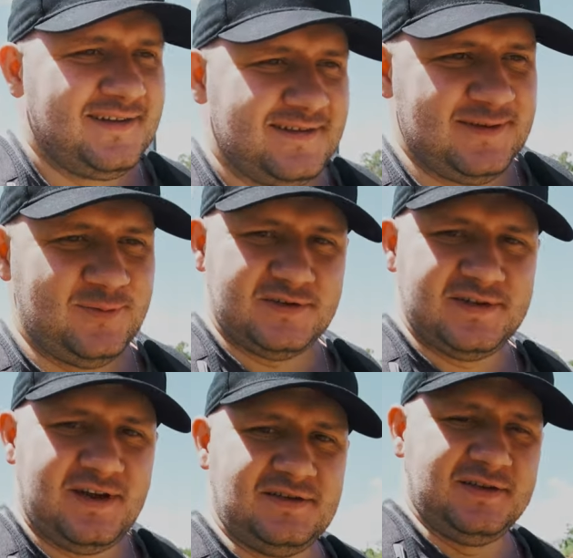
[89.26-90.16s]
see
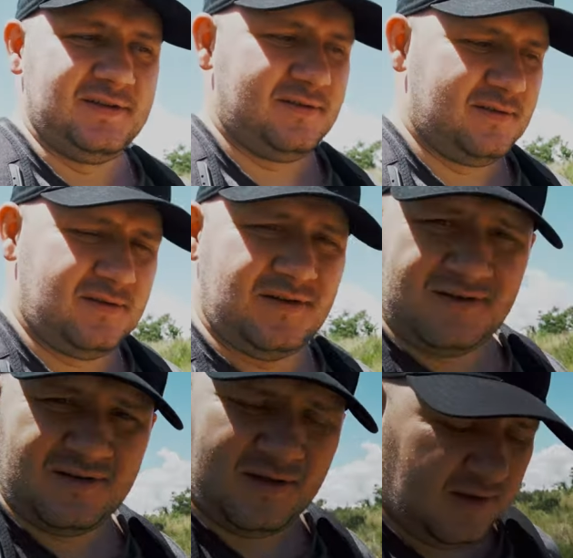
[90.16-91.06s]
what's out here.
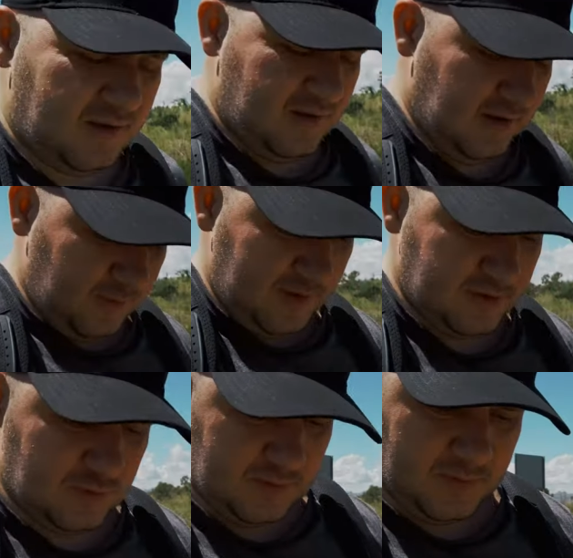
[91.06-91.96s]
Anyway,
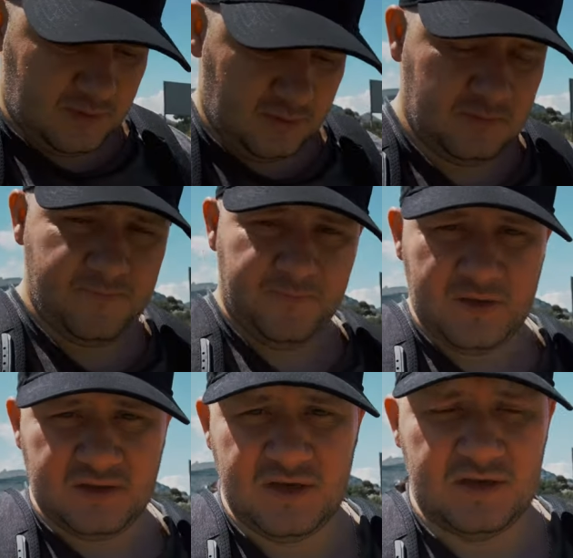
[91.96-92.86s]
enjoy the b-roll.
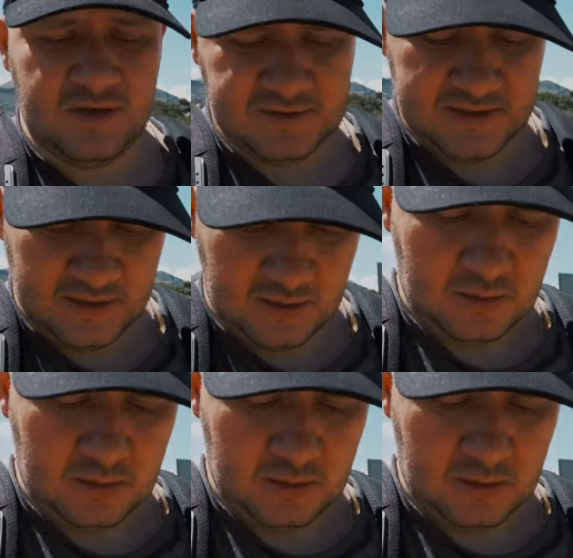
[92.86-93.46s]
I'll chat to you guys later.